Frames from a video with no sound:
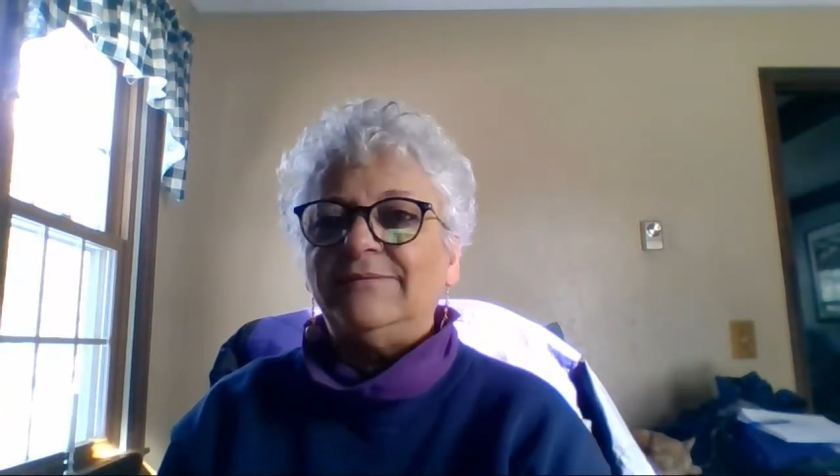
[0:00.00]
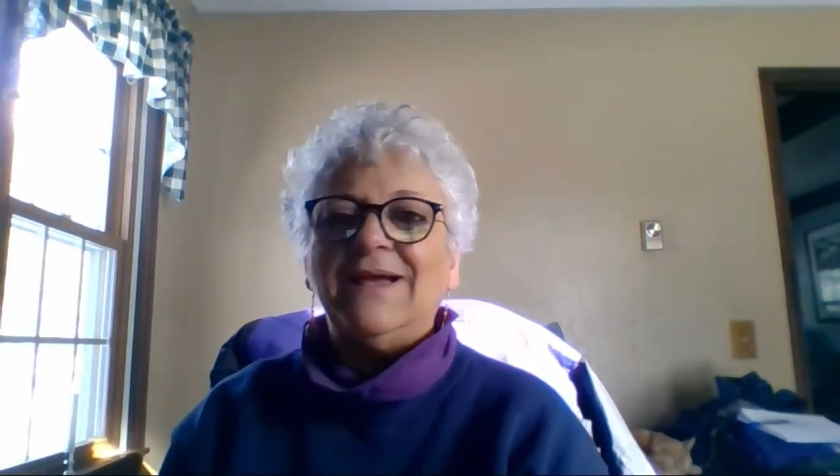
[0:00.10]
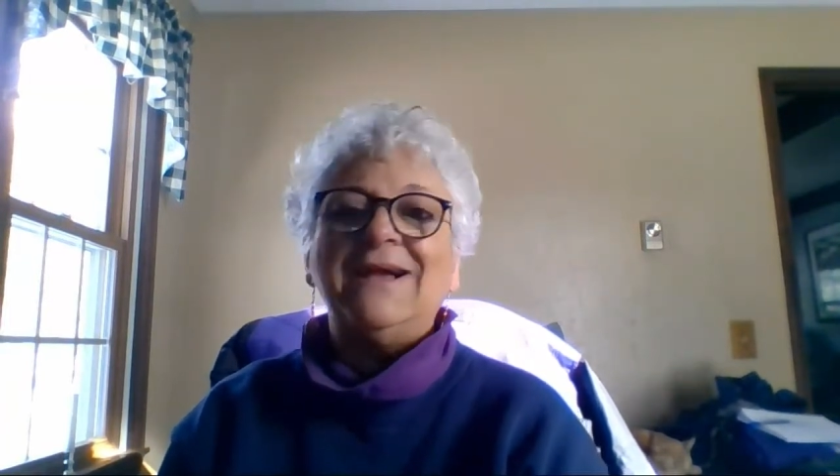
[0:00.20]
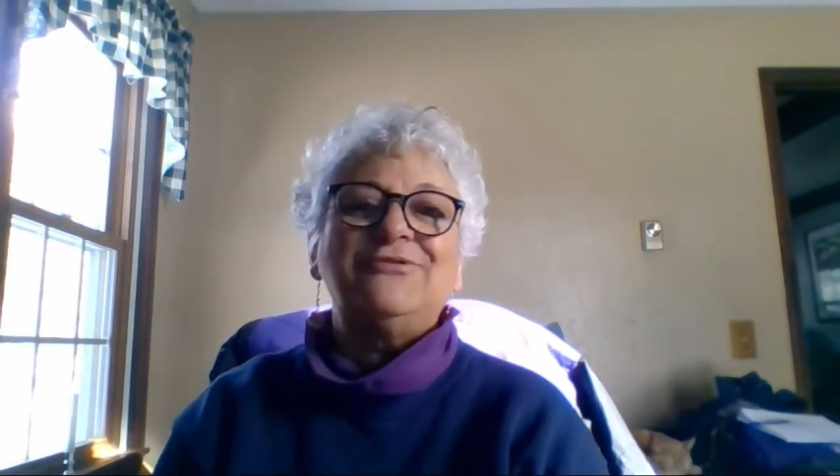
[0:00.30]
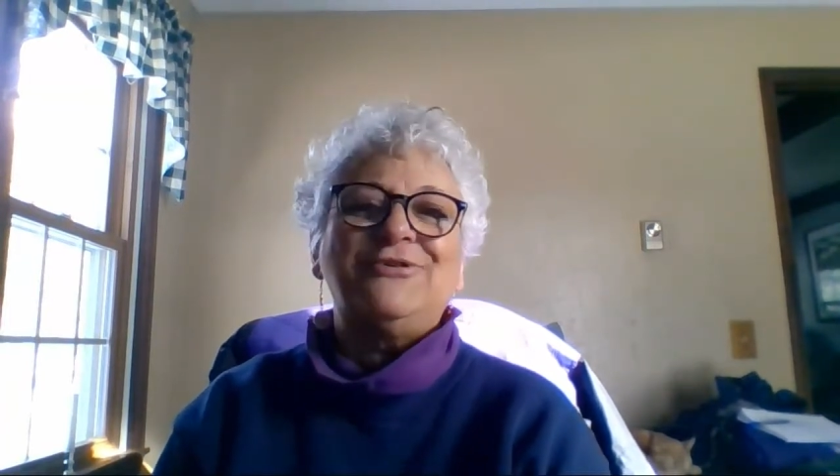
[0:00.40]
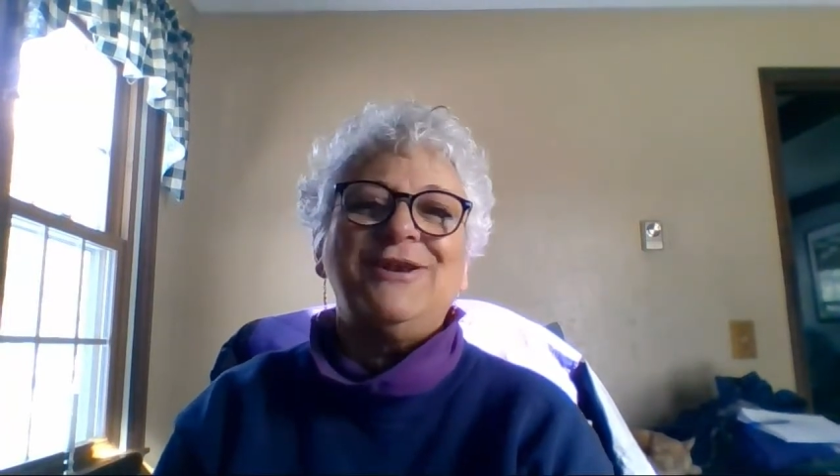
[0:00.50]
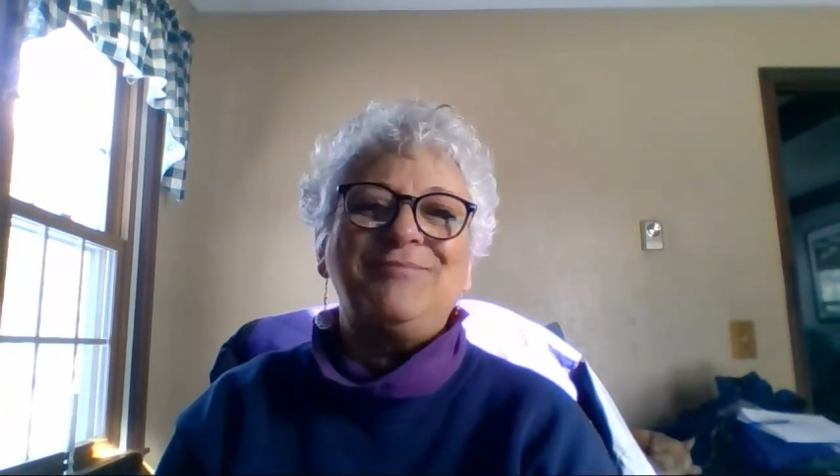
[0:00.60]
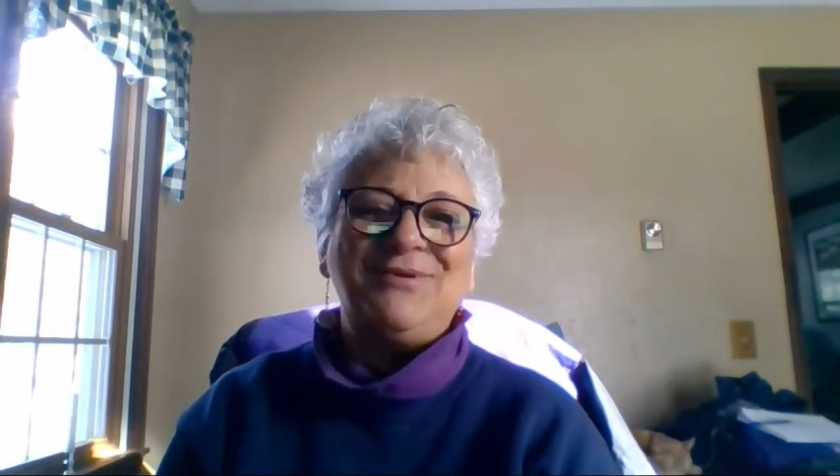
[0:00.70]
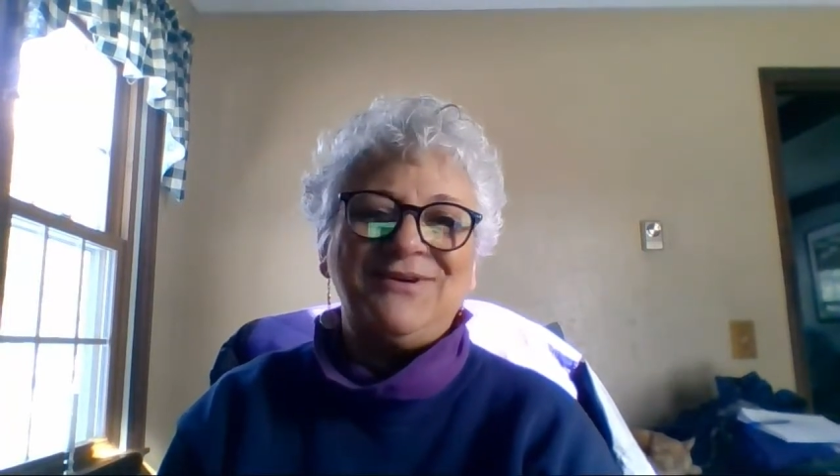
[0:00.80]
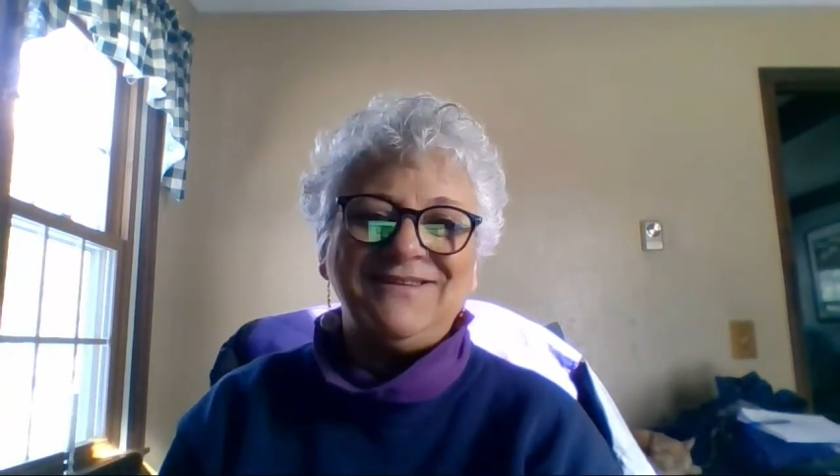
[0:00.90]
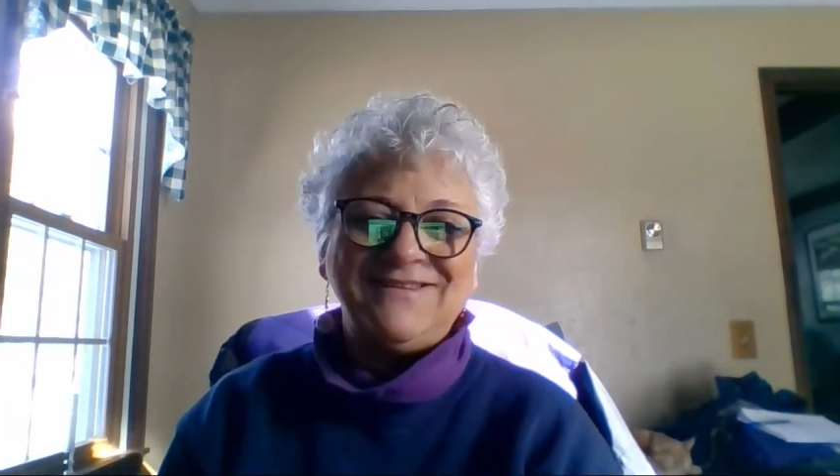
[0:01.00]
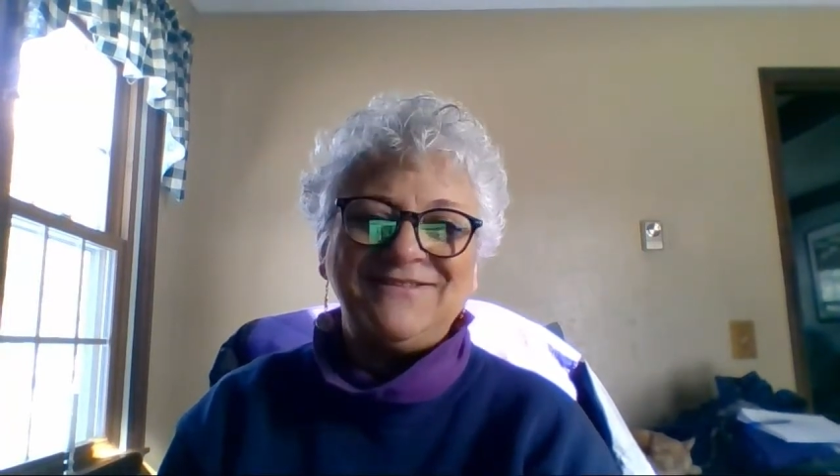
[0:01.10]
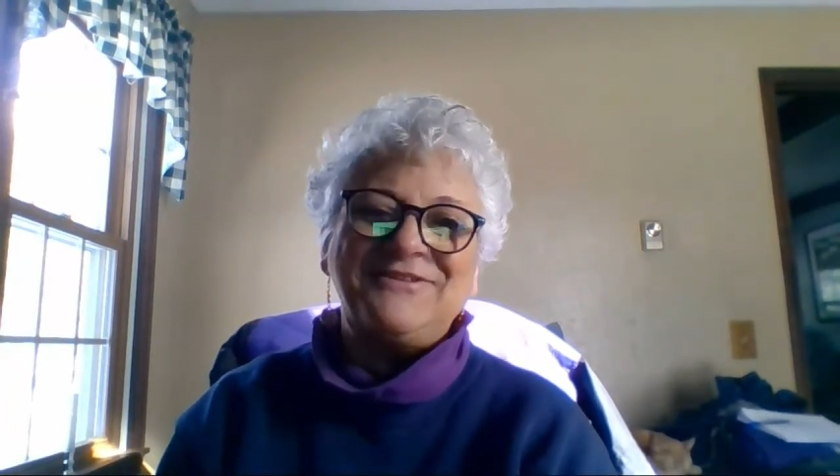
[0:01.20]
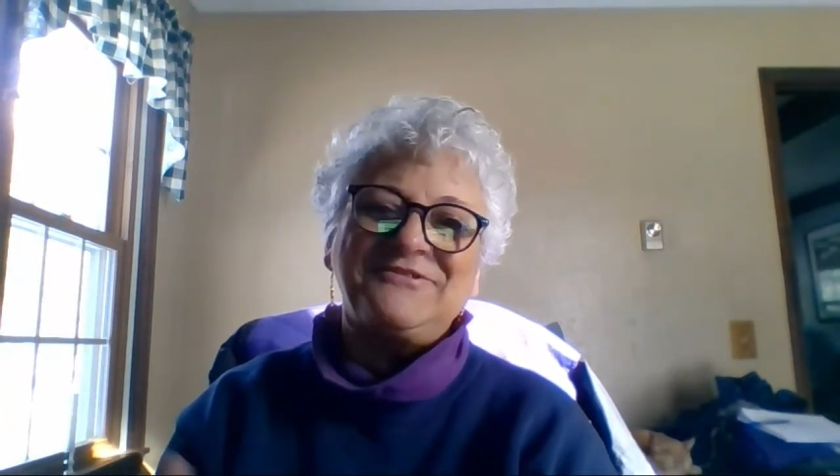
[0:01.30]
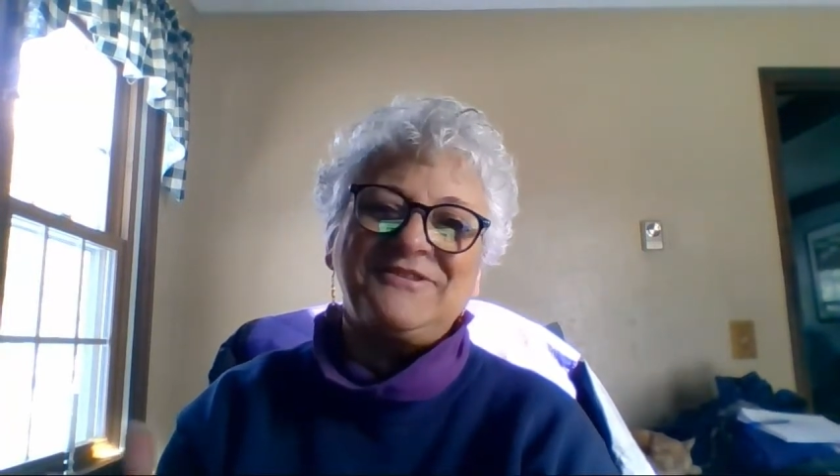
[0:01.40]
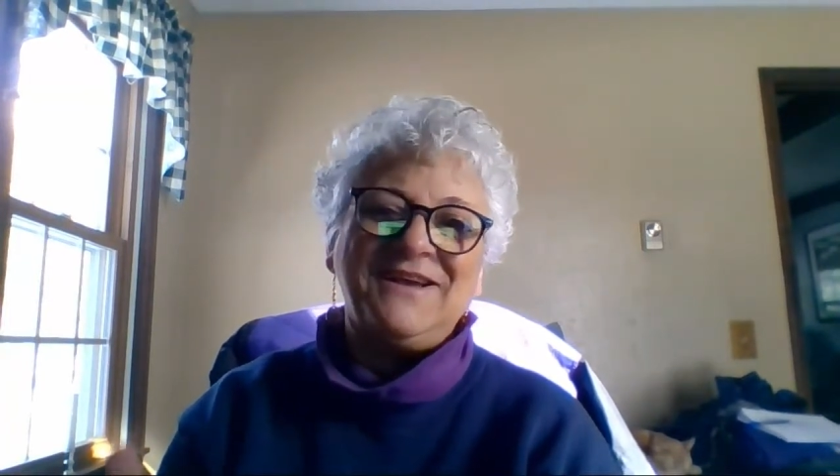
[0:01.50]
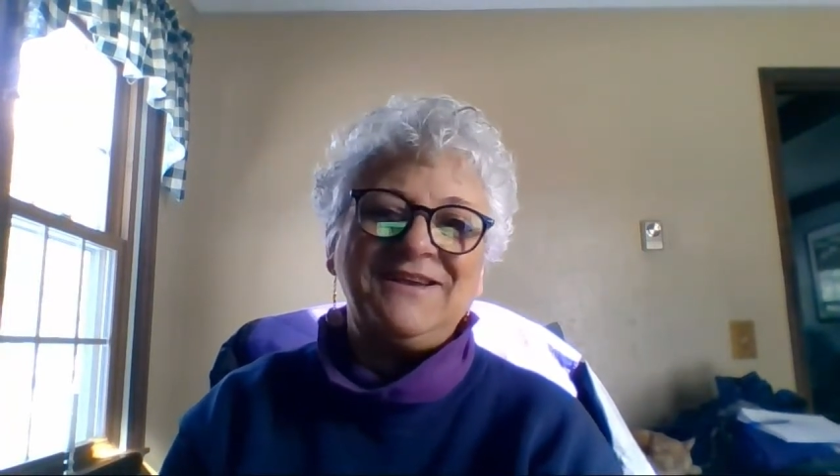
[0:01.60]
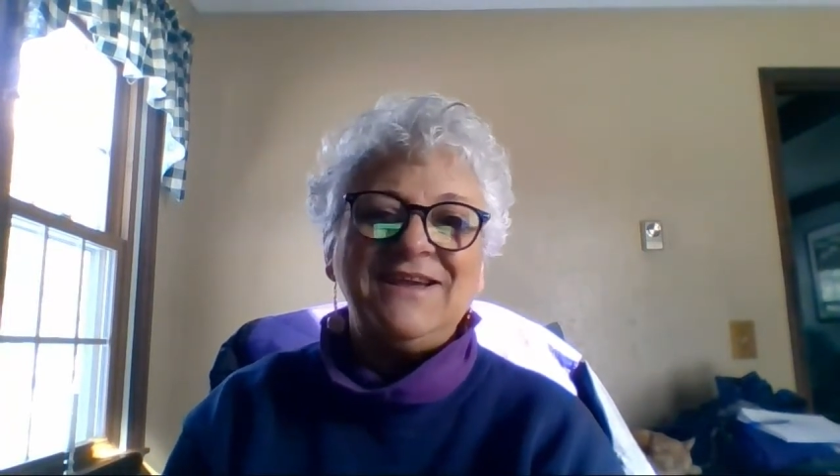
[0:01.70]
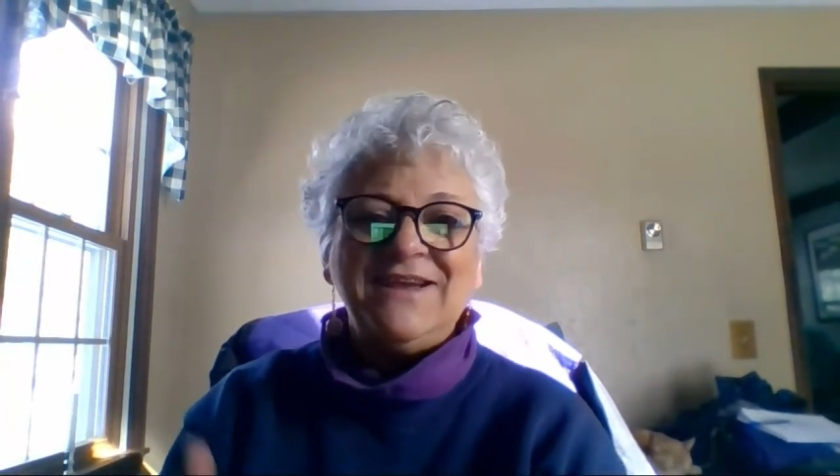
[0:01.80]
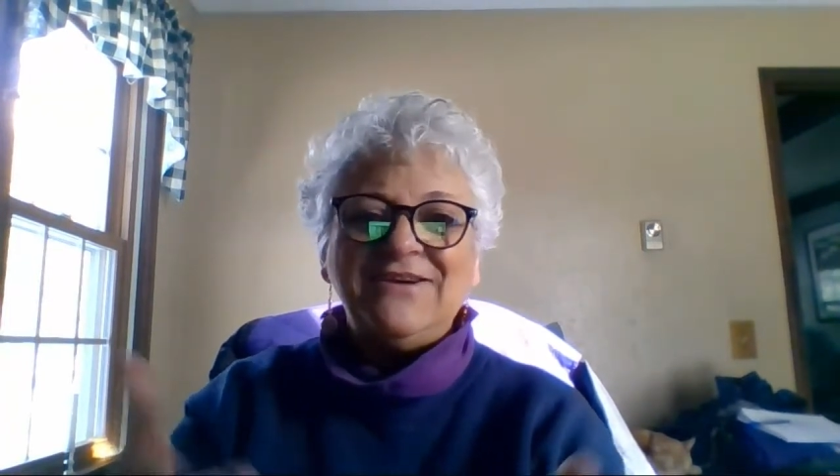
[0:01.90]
extra credit points, intro-psych.